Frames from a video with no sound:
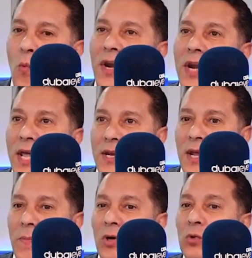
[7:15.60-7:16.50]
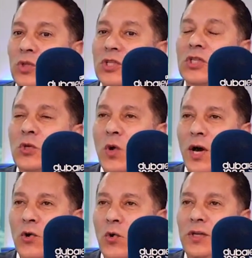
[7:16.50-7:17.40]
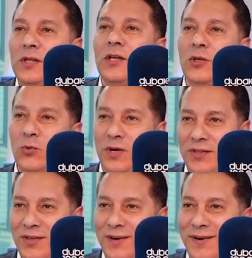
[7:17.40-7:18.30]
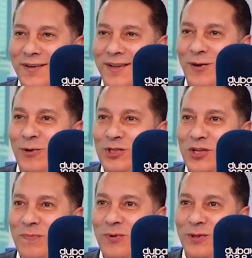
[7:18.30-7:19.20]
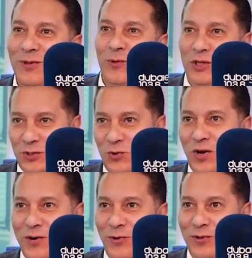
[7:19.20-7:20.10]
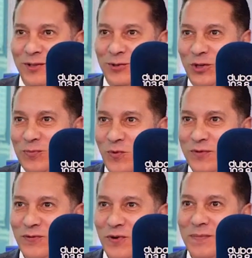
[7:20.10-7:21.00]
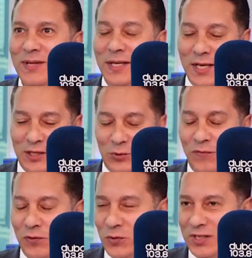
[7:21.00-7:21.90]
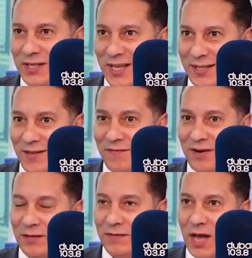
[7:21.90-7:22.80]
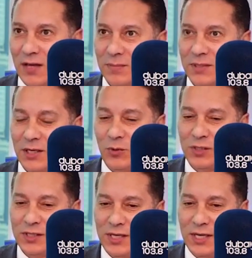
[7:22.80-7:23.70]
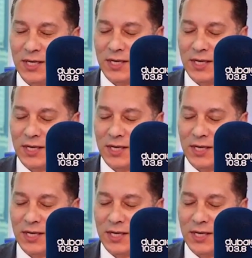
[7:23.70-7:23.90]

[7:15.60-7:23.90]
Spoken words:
one landing pod, which is QR coded, to another launching pod, which is QR coded. So it moves from, so if you see that in front of the hospital, you will see